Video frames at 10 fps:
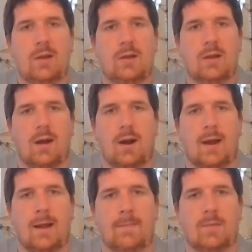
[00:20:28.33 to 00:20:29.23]
all
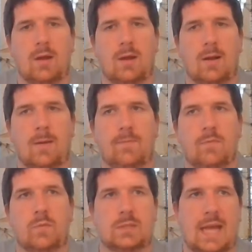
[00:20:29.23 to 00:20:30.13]
right,
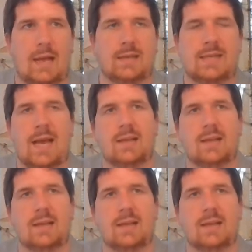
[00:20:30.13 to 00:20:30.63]
from town to town